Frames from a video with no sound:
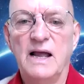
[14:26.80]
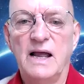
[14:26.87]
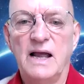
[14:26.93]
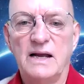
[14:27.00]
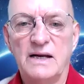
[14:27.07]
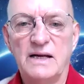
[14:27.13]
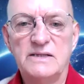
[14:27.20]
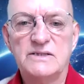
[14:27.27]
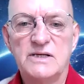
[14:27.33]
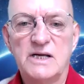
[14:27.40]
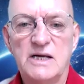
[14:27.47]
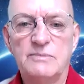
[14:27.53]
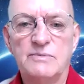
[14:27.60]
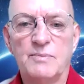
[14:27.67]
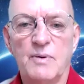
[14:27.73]
and needs to
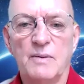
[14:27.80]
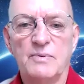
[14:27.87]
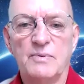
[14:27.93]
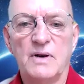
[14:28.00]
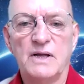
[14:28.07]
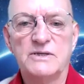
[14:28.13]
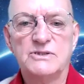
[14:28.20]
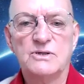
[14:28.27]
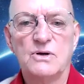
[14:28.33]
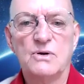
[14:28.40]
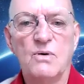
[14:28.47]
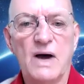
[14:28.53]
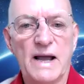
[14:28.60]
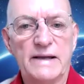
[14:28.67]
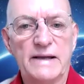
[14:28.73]
keep the population
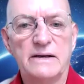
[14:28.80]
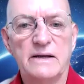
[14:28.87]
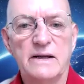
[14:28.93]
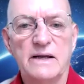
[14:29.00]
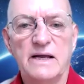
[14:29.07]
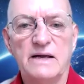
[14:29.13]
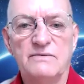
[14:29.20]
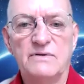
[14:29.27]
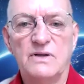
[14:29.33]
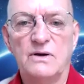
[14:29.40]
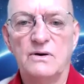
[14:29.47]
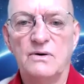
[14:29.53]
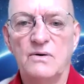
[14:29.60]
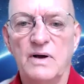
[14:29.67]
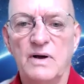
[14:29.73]
quiet, even
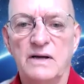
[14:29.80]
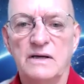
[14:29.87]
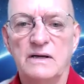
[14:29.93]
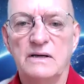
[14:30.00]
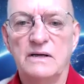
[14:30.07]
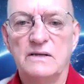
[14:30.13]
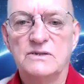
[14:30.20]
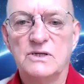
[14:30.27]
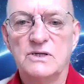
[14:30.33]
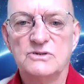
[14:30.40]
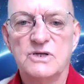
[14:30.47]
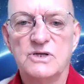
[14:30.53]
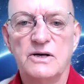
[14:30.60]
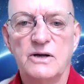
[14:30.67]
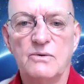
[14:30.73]
though
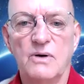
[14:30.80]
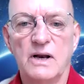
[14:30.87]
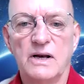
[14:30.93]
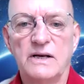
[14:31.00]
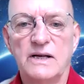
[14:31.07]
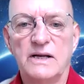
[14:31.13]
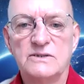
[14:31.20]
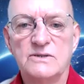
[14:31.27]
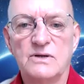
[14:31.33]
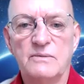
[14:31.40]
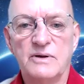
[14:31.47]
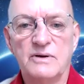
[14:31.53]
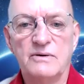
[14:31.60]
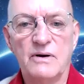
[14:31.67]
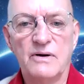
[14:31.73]
social inequality is going to
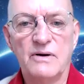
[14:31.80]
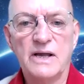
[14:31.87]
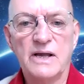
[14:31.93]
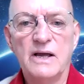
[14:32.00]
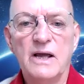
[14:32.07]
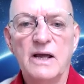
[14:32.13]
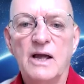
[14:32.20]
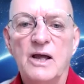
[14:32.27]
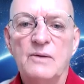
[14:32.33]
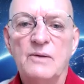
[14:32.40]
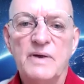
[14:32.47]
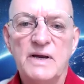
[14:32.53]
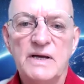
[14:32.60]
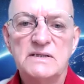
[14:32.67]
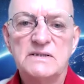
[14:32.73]
be growing,
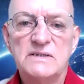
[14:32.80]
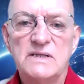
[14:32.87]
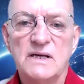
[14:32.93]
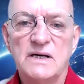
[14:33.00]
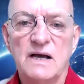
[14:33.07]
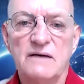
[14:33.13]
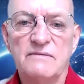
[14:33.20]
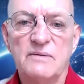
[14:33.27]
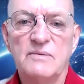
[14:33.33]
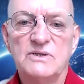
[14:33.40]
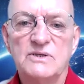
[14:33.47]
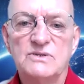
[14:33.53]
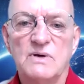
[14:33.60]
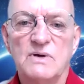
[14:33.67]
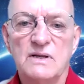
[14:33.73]
means that
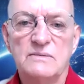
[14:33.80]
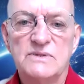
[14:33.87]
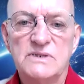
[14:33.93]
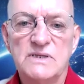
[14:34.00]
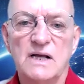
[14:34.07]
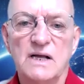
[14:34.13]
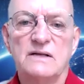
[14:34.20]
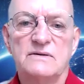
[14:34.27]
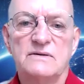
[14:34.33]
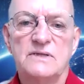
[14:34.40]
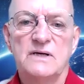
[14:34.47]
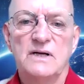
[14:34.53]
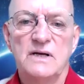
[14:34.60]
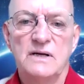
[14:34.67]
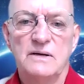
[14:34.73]
governments will
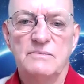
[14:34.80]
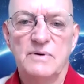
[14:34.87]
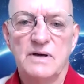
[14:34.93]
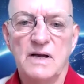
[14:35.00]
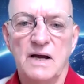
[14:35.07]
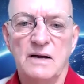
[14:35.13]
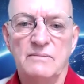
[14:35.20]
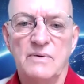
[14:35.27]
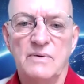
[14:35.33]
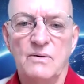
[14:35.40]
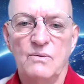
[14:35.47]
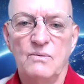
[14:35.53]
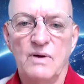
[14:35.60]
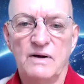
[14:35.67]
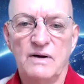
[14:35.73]
themselves become
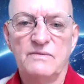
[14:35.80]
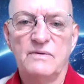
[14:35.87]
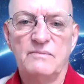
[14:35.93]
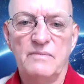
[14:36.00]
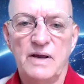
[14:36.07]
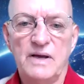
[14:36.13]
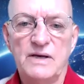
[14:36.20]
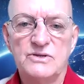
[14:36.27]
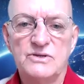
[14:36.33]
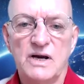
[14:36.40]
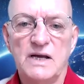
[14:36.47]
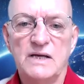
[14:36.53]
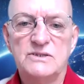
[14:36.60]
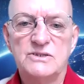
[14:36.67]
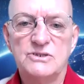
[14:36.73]
one of the major
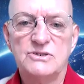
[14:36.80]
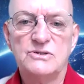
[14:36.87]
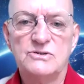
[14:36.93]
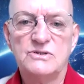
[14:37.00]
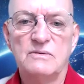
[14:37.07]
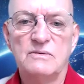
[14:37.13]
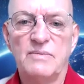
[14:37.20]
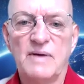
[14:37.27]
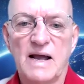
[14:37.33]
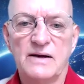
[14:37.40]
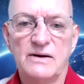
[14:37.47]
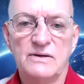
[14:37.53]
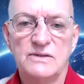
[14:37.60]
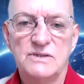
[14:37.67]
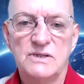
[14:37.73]
institutional
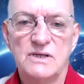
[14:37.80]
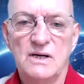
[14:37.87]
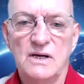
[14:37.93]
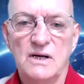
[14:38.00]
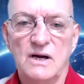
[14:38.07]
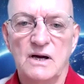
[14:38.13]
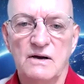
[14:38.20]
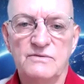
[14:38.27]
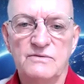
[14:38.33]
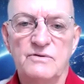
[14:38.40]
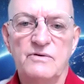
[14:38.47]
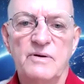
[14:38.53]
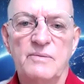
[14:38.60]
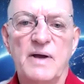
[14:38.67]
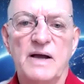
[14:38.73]
backers of the
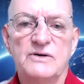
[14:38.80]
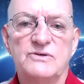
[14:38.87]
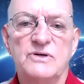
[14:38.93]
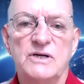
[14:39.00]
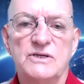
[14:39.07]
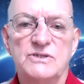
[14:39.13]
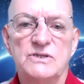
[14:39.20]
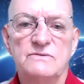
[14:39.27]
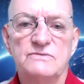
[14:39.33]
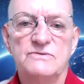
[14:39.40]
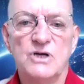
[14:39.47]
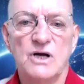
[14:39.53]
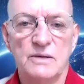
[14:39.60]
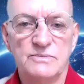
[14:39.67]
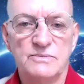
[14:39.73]
repatriation of
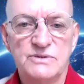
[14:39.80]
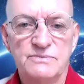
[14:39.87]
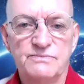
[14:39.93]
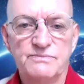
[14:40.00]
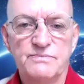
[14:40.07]
jobs,